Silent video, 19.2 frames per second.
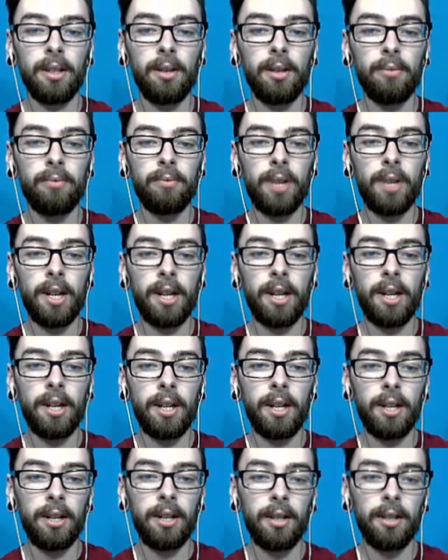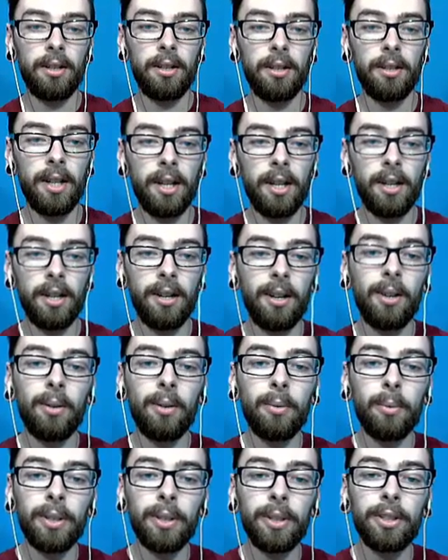Alright. Now
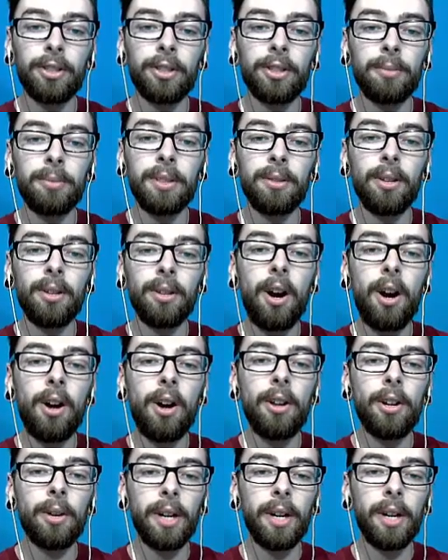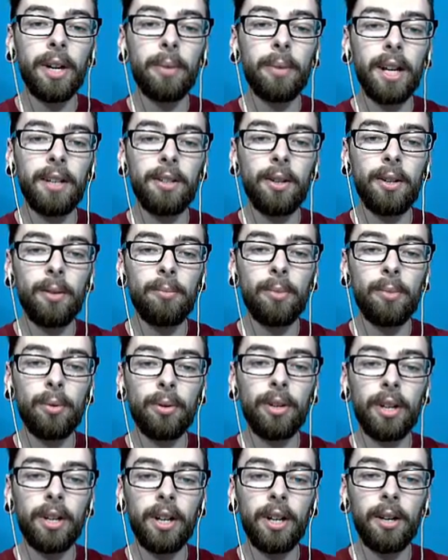we should be on our way. No
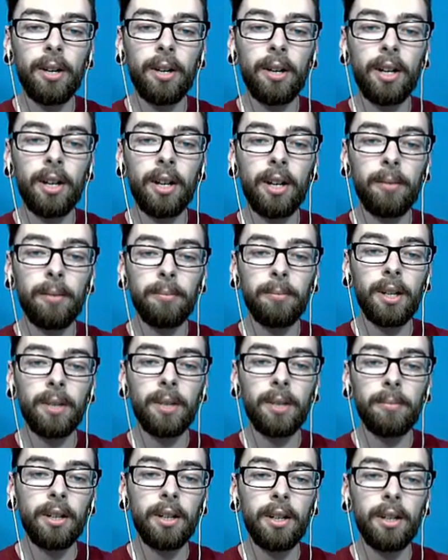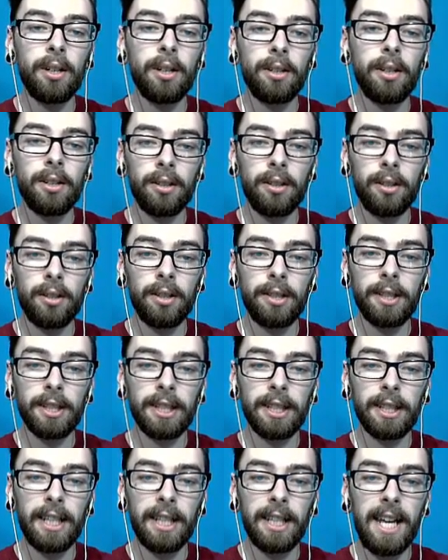more um,
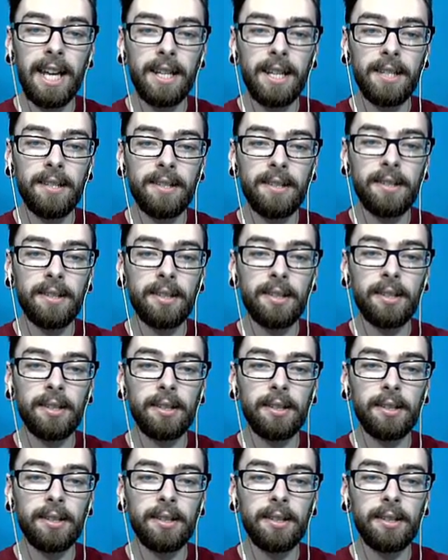delays.